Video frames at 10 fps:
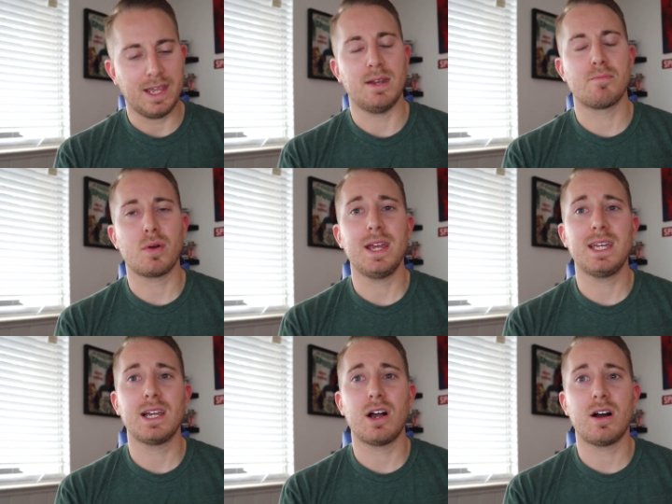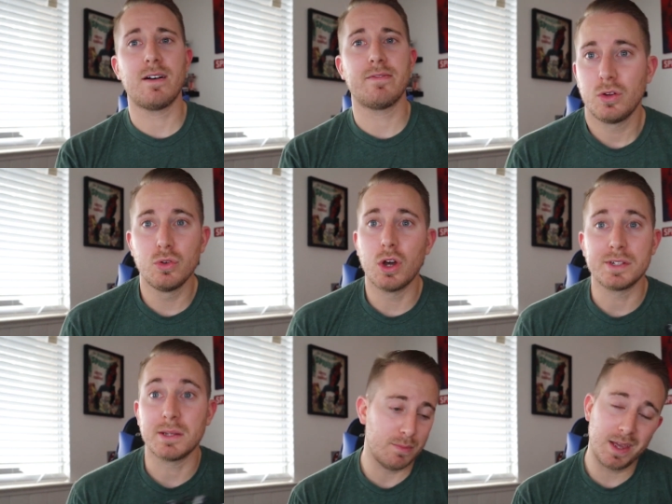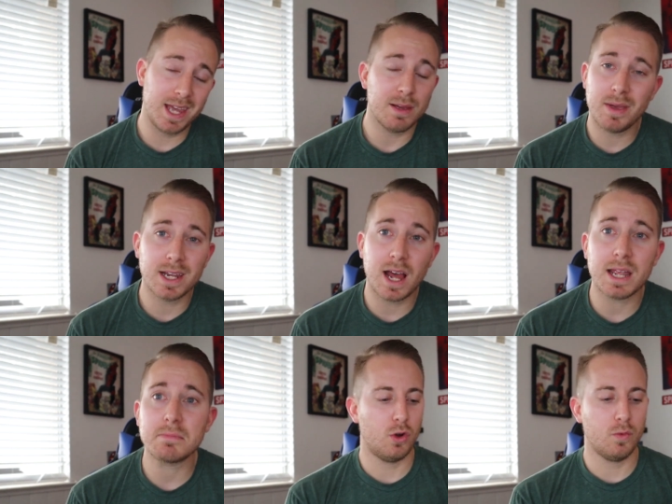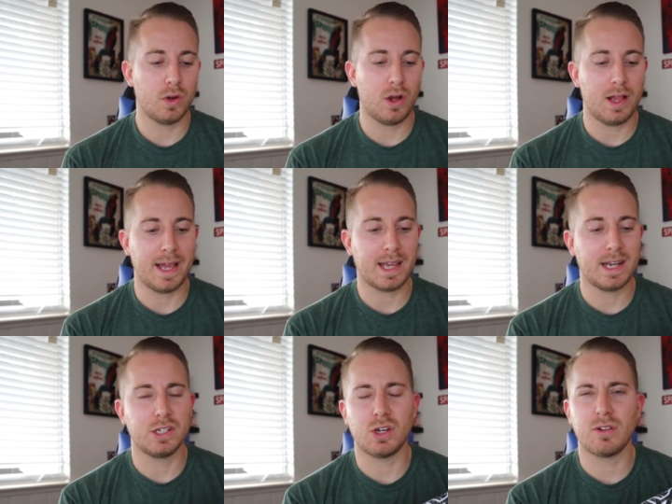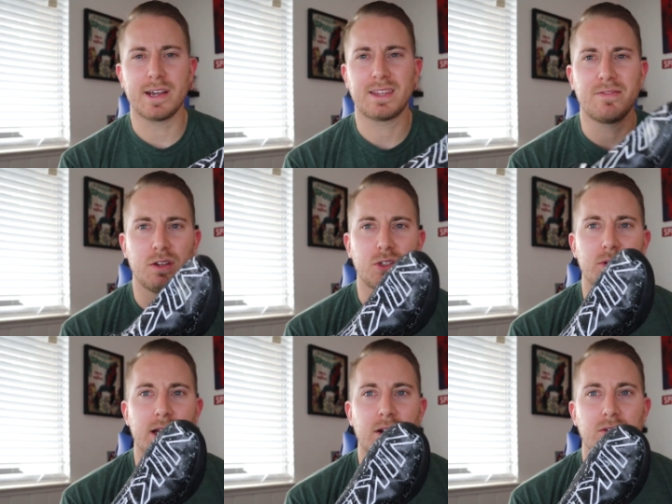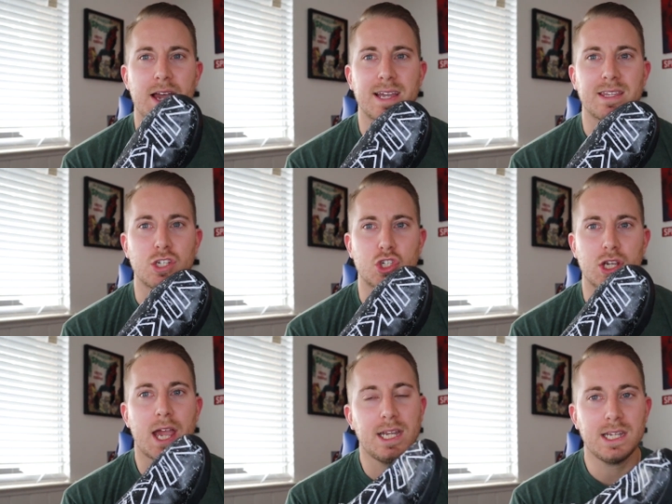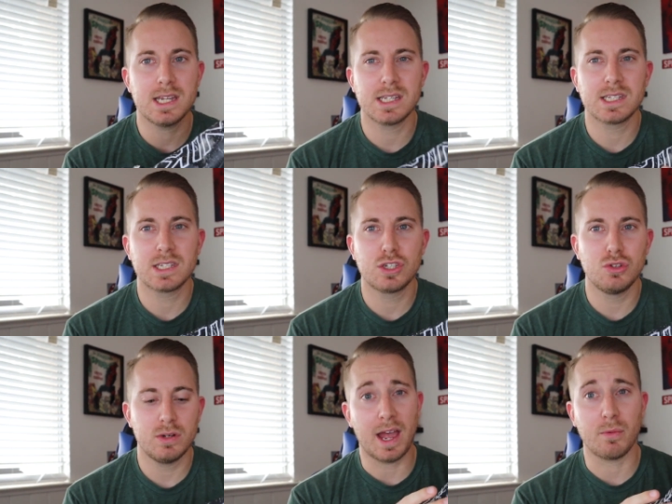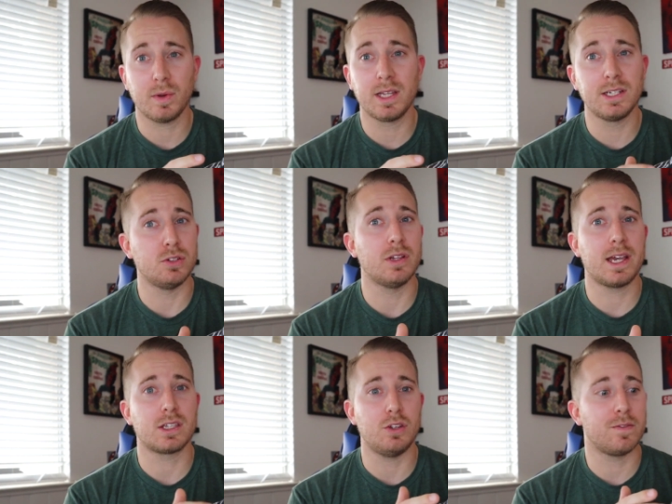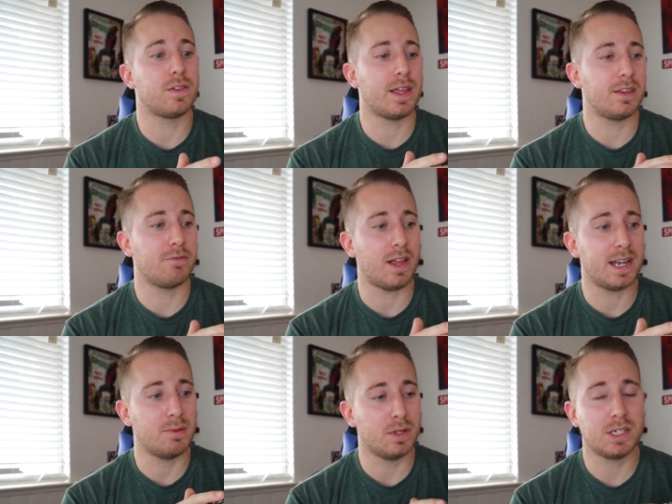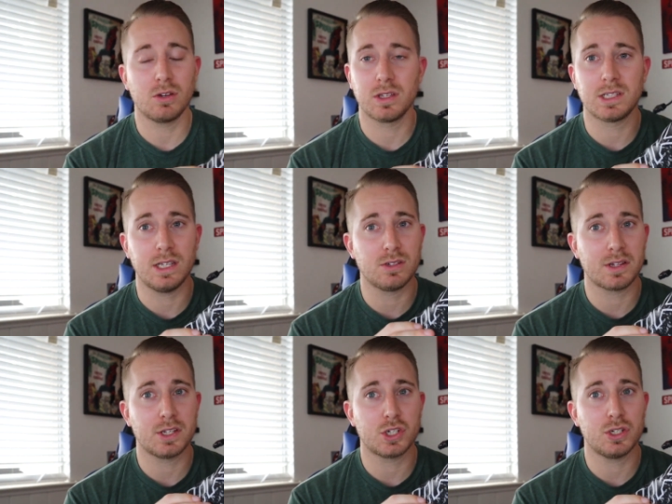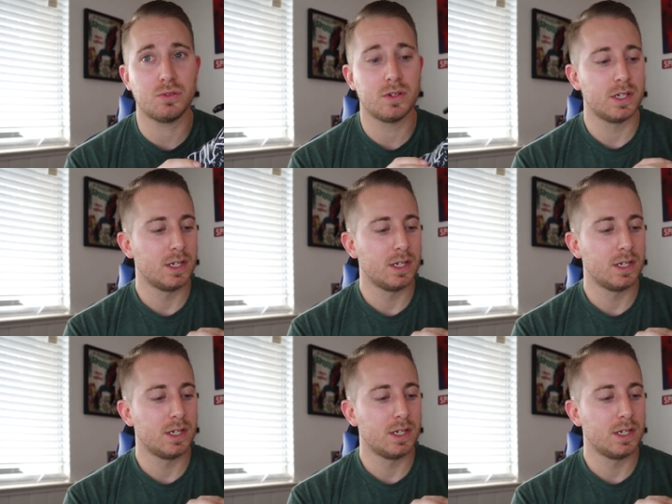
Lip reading: and breaking off. Who knows? It may not. Overall, I kind of don't like the feel to it. I don't like the shininess to it. I really do like the new the Flyknit material that they use on this shoe.